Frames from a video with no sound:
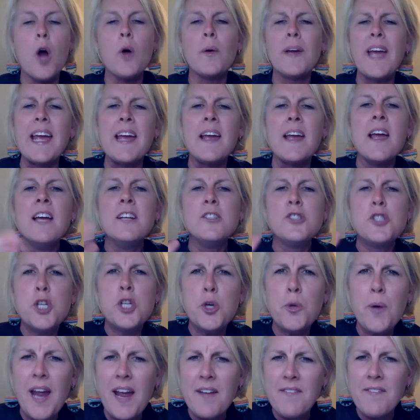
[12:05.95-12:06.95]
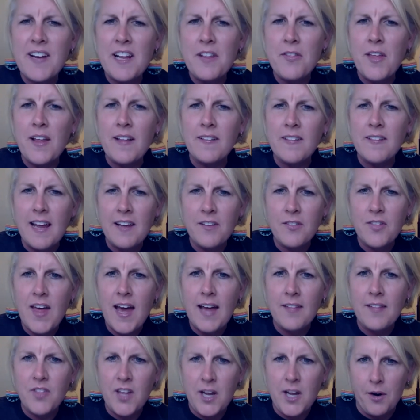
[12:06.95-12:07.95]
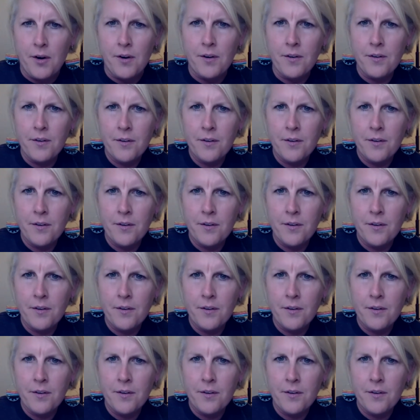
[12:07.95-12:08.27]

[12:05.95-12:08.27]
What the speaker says: Okay, do you have anything like that there?